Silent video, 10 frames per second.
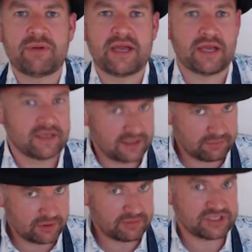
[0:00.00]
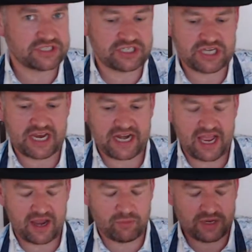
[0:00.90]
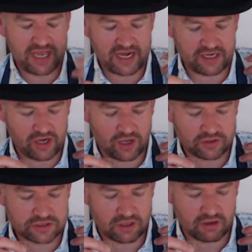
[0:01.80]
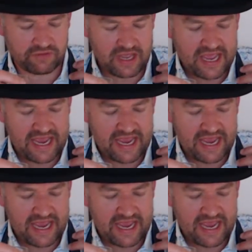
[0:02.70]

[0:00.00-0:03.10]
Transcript: we had a little moment just to check it out, and we're getting notes of,